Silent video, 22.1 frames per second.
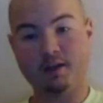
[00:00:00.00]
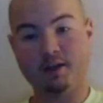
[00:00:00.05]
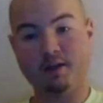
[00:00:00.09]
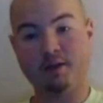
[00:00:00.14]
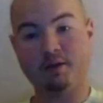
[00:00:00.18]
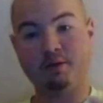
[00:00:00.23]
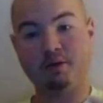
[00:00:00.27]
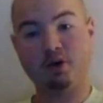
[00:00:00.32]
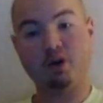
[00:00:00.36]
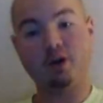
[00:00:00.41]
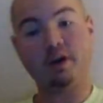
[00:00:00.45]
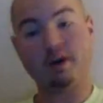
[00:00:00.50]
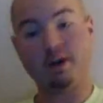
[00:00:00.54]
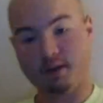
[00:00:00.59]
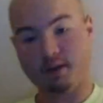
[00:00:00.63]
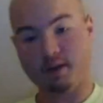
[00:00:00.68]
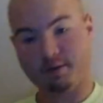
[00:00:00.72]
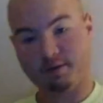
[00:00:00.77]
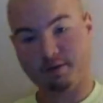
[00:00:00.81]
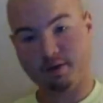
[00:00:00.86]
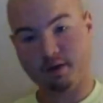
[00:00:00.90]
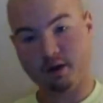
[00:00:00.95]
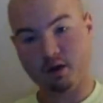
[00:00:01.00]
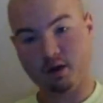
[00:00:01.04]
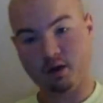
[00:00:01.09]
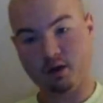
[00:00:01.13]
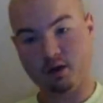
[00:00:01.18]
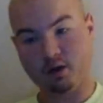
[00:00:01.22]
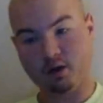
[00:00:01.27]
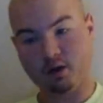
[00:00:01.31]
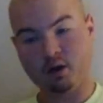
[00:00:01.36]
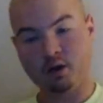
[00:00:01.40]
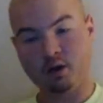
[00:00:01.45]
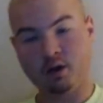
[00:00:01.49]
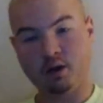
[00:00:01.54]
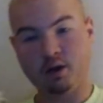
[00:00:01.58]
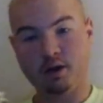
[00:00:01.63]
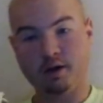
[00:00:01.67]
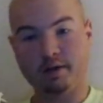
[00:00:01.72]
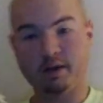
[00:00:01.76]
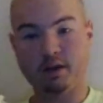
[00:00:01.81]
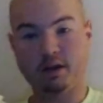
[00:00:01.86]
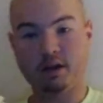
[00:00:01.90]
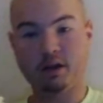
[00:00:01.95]
then put on a different color,
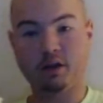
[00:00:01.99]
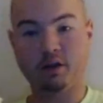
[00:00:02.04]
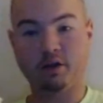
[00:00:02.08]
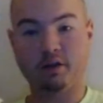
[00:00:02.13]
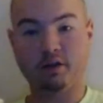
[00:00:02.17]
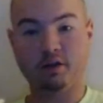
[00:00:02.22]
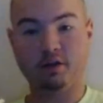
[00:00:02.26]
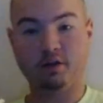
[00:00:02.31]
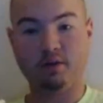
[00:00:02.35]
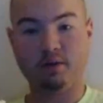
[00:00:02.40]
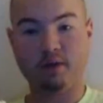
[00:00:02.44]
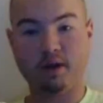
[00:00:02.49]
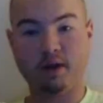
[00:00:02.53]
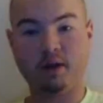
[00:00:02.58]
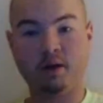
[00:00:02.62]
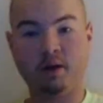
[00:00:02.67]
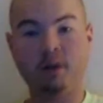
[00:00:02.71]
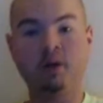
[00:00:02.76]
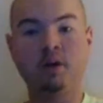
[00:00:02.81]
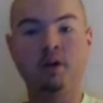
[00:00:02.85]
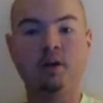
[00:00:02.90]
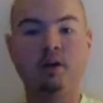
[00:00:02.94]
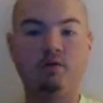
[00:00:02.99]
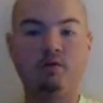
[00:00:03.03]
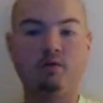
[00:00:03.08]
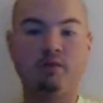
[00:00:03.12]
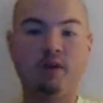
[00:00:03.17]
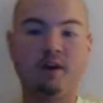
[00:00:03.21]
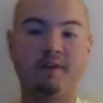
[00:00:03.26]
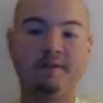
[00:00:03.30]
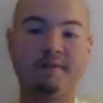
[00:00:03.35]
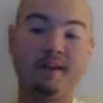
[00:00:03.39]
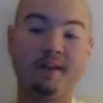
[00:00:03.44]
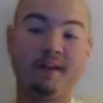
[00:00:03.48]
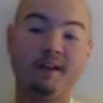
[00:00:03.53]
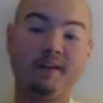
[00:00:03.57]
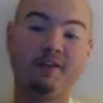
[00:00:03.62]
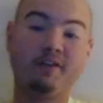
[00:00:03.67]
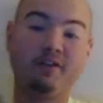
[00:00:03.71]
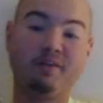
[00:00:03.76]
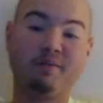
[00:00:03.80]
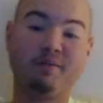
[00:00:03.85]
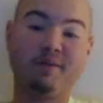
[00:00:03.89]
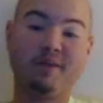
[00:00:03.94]
and that's how they do that. Roughly, it
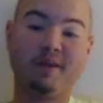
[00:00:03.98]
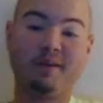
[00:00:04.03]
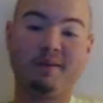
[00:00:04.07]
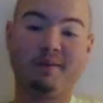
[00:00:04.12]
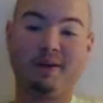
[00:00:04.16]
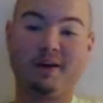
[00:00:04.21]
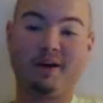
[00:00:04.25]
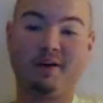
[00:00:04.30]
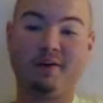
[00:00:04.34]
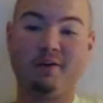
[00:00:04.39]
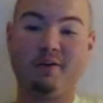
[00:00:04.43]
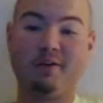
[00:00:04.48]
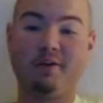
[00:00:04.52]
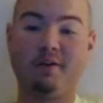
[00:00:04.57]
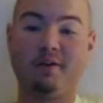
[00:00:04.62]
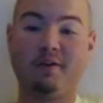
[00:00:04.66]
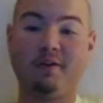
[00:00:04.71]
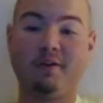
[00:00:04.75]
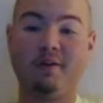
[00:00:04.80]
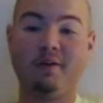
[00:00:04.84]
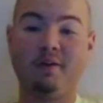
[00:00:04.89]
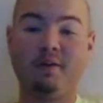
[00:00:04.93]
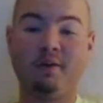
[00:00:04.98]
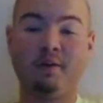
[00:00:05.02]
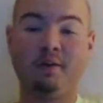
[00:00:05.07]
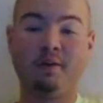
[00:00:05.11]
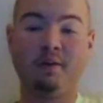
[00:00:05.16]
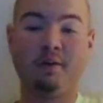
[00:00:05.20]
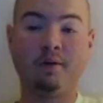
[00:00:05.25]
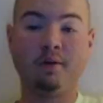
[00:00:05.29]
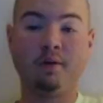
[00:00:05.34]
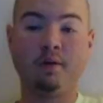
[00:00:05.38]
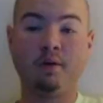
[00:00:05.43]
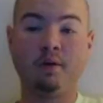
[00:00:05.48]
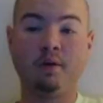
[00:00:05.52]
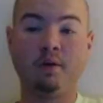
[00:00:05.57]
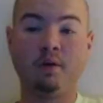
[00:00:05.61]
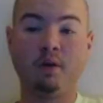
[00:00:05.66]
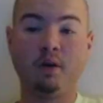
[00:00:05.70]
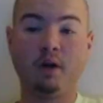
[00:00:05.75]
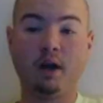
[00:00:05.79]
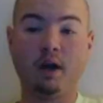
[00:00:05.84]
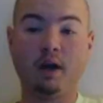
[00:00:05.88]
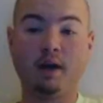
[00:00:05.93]
took me about,
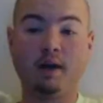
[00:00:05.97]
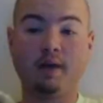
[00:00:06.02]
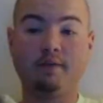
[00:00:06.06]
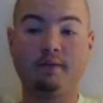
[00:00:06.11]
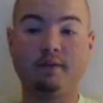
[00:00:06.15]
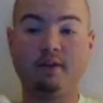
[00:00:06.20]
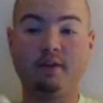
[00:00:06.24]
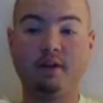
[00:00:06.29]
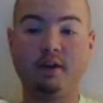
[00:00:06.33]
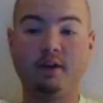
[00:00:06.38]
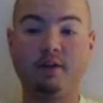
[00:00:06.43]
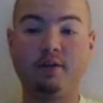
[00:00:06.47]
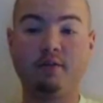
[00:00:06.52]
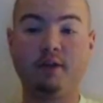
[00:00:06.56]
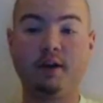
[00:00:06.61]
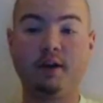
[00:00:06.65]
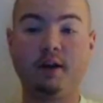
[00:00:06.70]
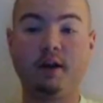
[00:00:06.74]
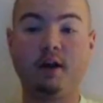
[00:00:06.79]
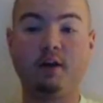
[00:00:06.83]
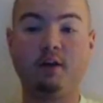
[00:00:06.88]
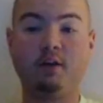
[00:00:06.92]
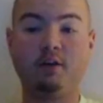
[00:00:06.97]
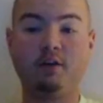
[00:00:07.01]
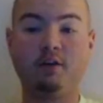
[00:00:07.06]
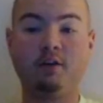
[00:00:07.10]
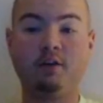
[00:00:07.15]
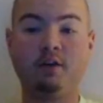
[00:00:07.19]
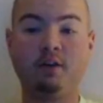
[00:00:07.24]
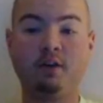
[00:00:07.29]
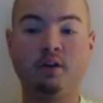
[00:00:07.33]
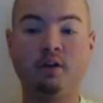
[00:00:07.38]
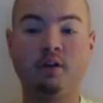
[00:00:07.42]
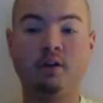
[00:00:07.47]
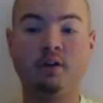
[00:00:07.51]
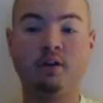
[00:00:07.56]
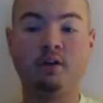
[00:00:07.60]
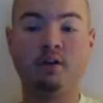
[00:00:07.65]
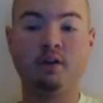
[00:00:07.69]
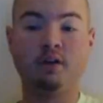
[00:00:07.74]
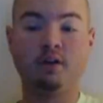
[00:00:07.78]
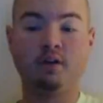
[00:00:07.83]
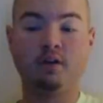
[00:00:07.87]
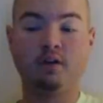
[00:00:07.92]
I'd have to say 3 hours.
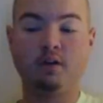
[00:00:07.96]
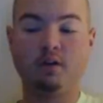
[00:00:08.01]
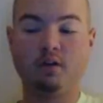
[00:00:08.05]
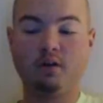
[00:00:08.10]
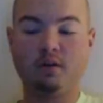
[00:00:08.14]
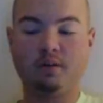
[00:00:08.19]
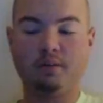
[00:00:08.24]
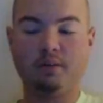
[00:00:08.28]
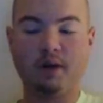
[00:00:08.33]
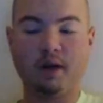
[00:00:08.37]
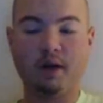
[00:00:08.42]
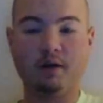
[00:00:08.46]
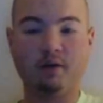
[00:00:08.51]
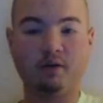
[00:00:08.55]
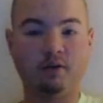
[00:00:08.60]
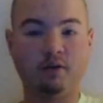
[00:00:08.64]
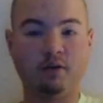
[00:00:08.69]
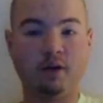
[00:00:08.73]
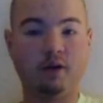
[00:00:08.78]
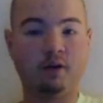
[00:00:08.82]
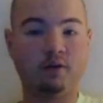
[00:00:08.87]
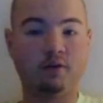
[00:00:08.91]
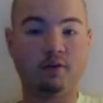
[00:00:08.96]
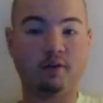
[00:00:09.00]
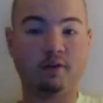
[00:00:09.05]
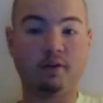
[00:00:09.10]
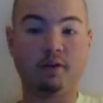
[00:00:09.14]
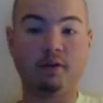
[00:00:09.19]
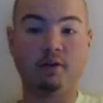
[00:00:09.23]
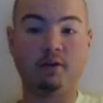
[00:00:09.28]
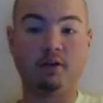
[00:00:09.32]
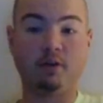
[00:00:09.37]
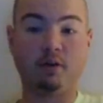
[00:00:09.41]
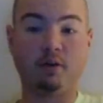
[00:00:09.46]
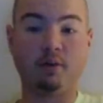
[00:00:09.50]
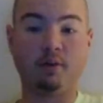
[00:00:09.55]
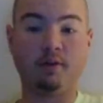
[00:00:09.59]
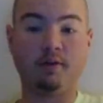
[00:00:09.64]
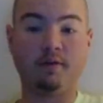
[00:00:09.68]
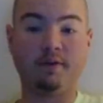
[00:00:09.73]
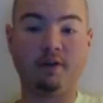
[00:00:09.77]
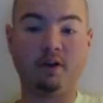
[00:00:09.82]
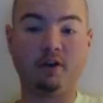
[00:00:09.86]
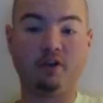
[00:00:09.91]
But I was really determined
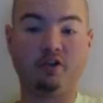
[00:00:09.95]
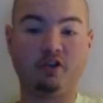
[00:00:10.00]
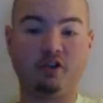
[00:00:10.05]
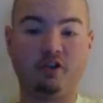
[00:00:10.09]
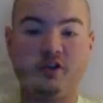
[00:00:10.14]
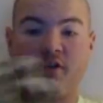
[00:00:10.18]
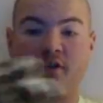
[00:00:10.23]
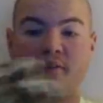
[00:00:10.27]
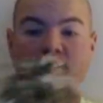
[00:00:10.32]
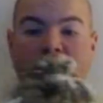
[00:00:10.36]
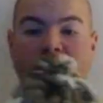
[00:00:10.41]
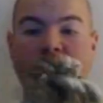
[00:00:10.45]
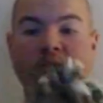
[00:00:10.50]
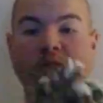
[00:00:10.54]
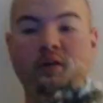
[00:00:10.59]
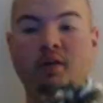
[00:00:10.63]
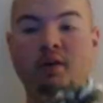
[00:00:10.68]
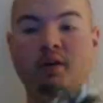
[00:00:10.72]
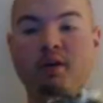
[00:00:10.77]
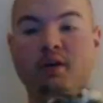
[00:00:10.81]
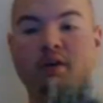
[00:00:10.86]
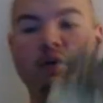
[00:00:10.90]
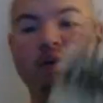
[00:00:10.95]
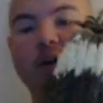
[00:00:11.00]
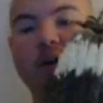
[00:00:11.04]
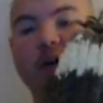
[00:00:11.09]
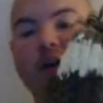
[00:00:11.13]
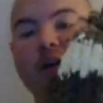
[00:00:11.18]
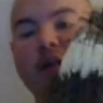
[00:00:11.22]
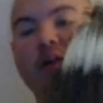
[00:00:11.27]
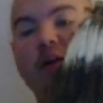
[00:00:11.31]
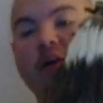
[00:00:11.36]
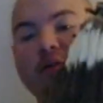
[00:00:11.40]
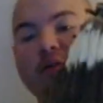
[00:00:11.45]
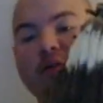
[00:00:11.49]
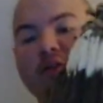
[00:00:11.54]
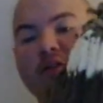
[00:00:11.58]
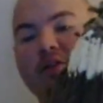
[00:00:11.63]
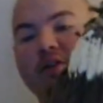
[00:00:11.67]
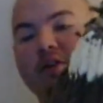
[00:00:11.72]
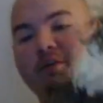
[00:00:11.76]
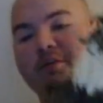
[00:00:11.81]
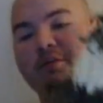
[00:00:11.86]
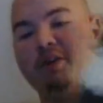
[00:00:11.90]
to finish it. And I love it
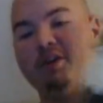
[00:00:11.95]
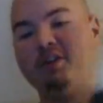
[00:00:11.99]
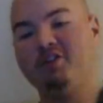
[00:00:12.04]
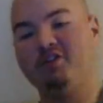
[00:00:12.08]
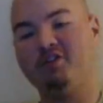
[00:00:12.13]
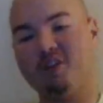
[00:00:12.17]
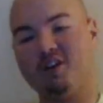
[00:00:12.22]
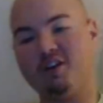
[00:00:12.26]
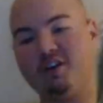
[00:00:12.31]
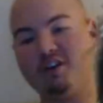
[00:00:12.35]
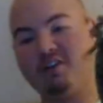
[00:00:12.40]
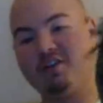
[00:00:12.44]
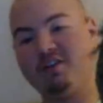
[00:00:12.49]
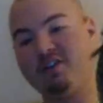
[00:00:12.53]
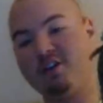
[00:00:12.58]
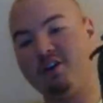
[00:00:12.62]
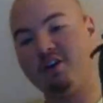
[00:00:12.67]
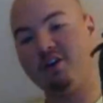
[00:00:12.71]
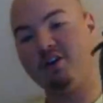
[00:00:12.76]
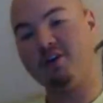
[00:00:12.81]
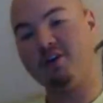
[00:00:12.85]
so much, and it's so